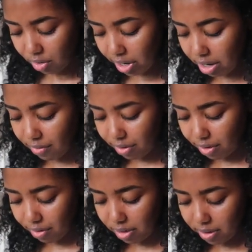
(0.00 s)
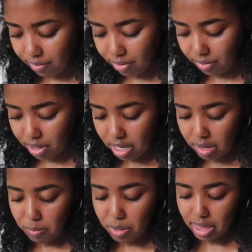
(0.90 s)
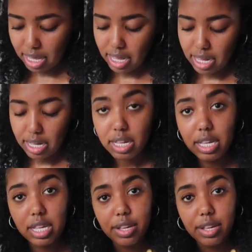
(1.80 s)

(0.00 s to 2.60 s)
dragon fruit. So I have 3 pitayas.